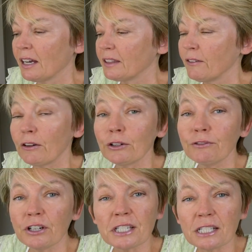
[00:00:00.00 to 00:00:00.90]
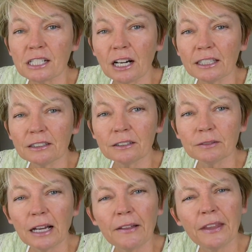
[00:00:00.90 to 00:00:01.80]
They're very versatile
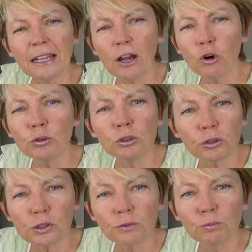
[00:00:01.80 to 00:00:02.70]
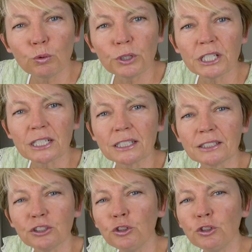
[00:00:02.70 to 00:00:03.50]
and they hold lots of water.